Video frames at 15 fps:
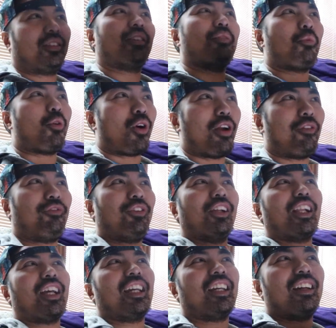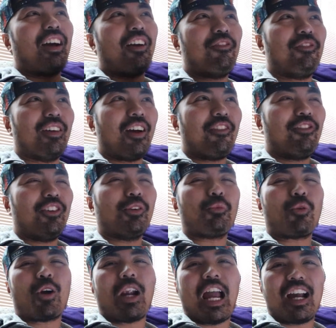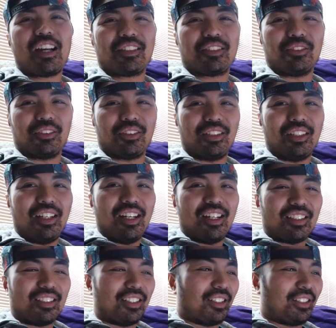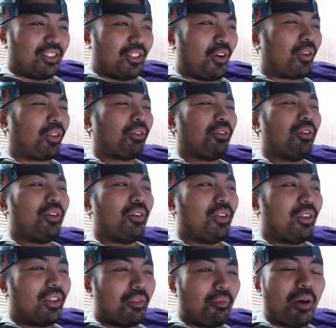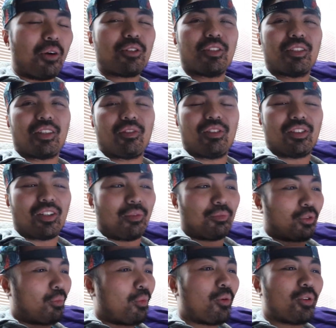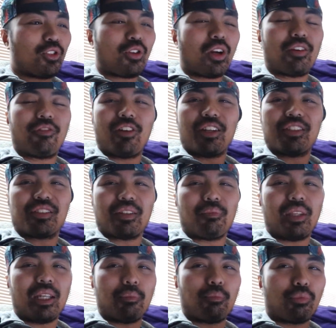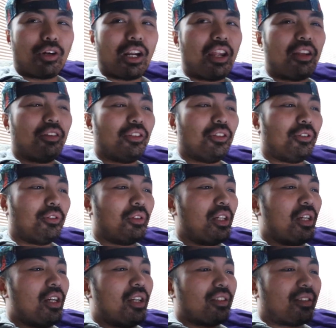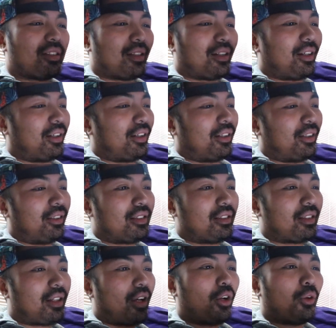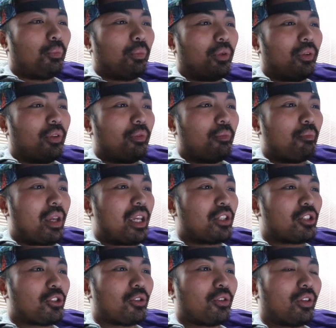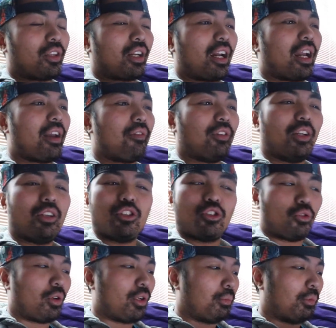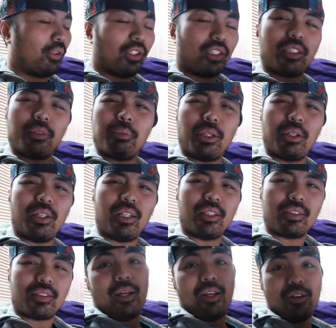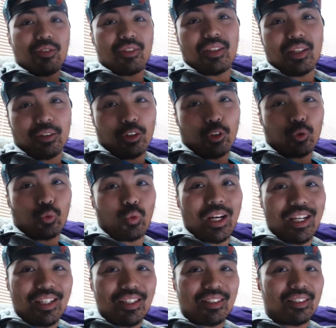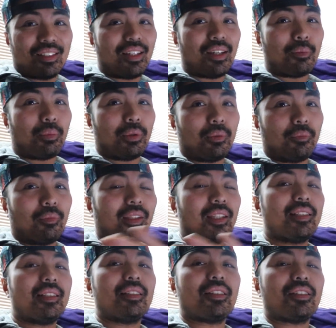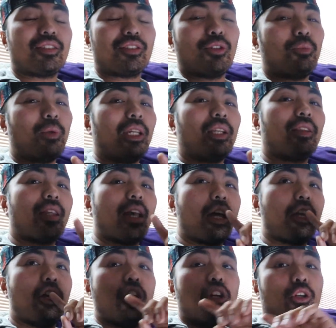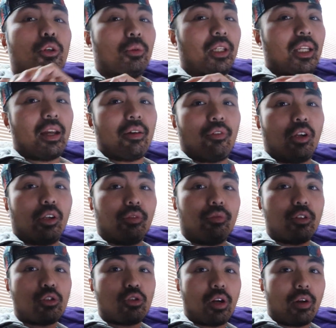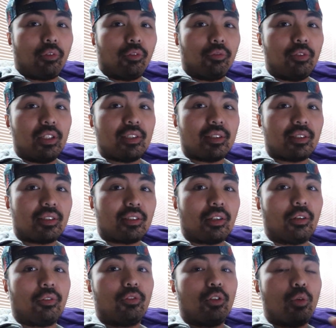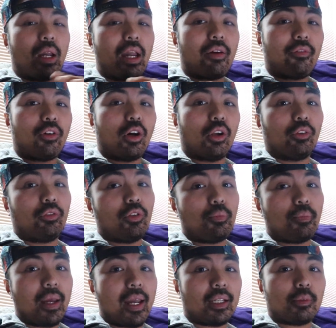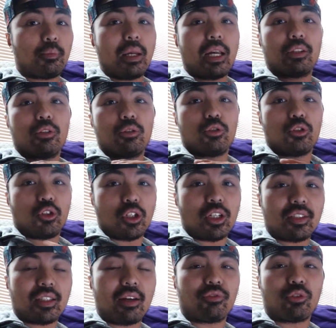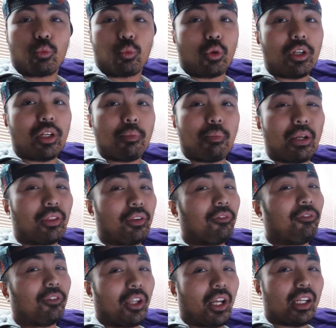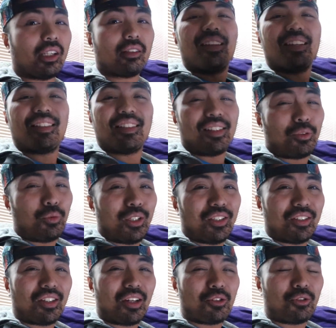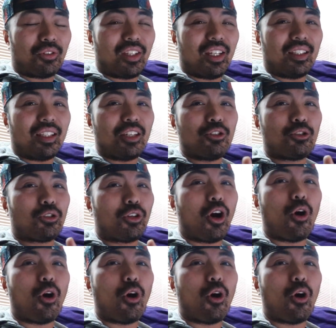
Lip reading: more I feel I feel more hassled to go through the motions every time. So I'm always trying to find something brand new to help make sure that I have an enjoyable experience. Here's the greatest tip. This is assuming that you already have all of your travel visa stuff, you have all of your bags packed, you just have to worry about the flight. This is the quintessential thing that you should